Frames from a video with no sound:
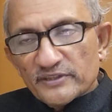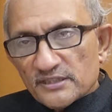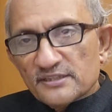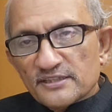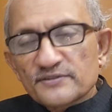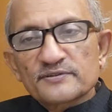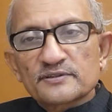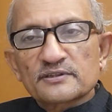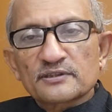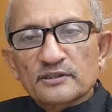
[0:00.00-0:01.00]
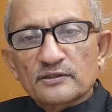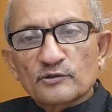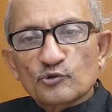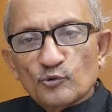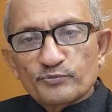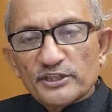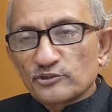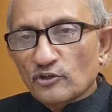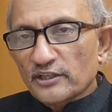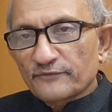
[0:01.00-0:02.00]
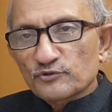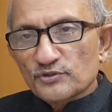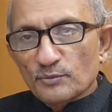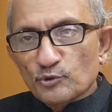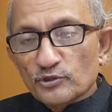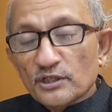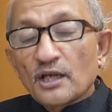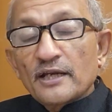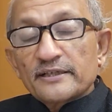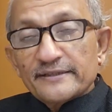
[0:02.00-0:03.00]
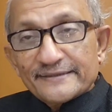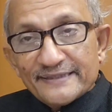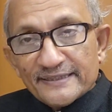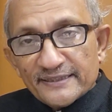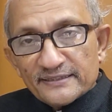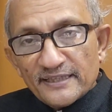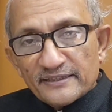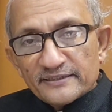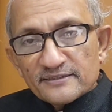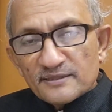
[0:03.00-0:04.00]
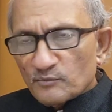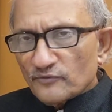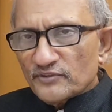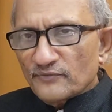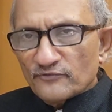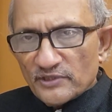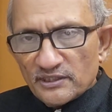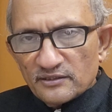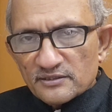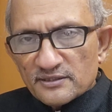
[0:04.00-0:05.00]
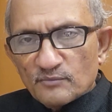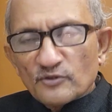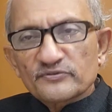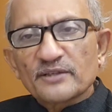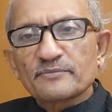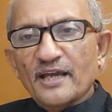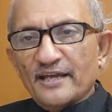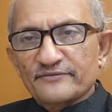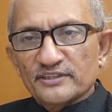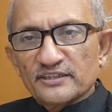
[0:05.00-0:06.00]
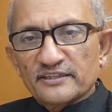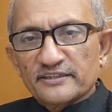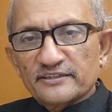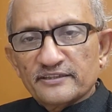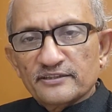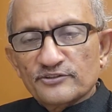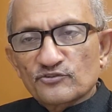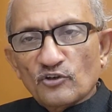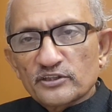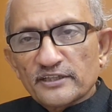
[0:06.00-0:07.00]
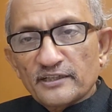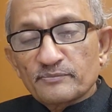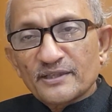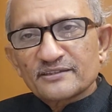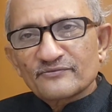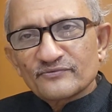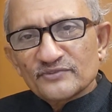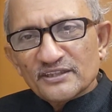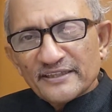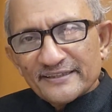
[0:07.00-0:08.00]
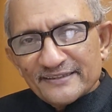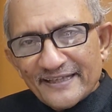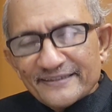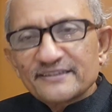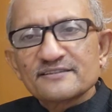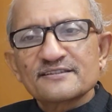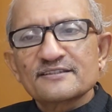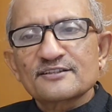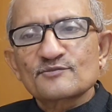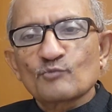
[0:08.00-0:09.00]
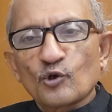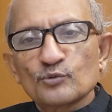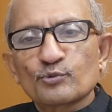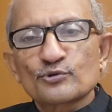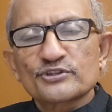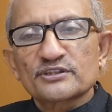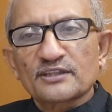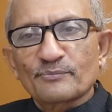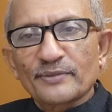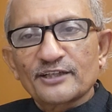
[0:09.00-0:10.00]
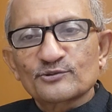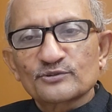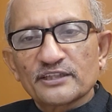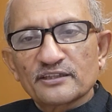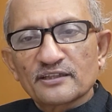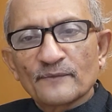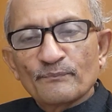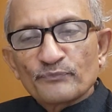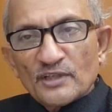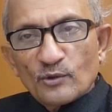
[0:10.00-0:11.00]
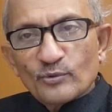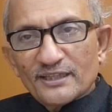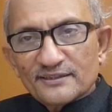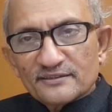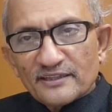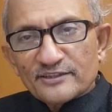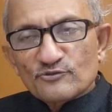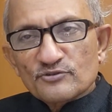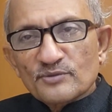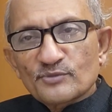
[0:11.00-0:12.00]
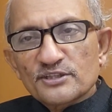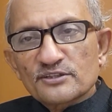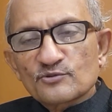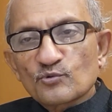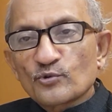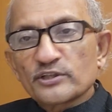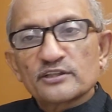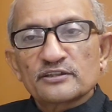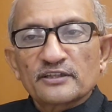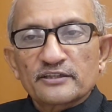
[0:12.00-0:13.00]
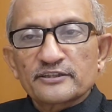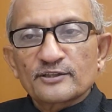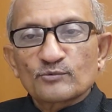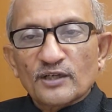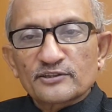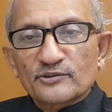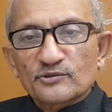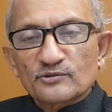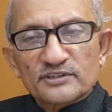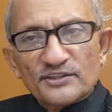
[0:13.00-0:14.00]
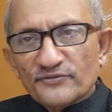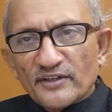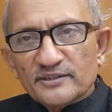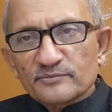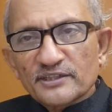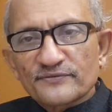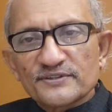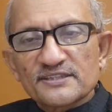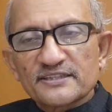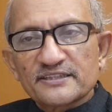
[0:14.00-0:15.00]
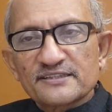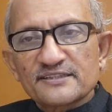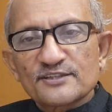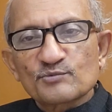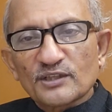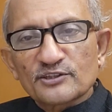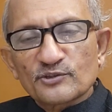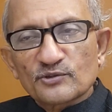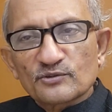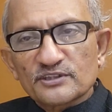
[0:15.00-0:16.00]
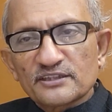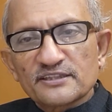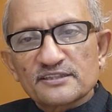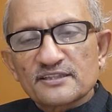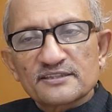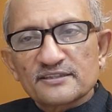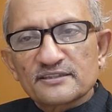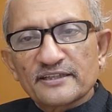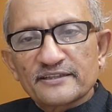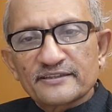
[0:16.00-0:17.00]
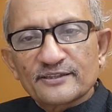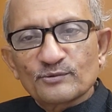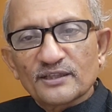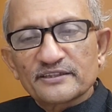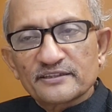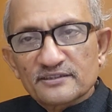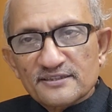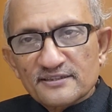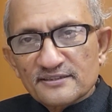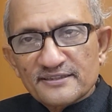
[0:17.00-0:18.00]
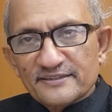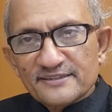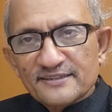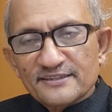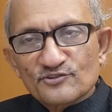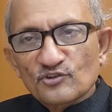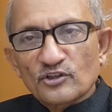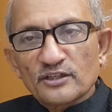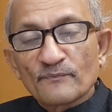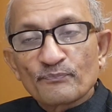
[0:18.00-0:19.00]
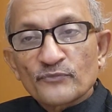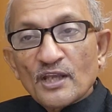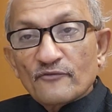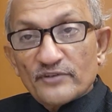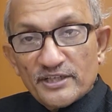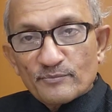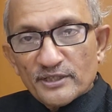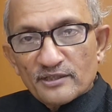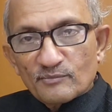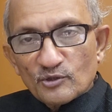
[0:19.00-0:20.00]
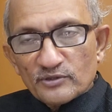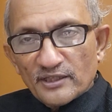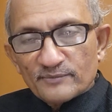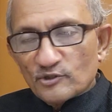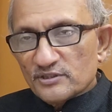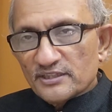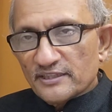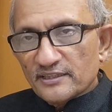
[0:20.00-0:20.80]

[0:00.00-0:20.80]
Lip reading: whereas this group did not have to support. Did they inherit? Some of them will, some of them have inherited, it's not that, but the inheritance is a small portion compared to their wealth, right? So somebody says, oh, he inherited 1 crore, that's fine, but if his CTC is 1 crore, then he has just inherited 1 year's CTC. It's not a very big amount. I'm not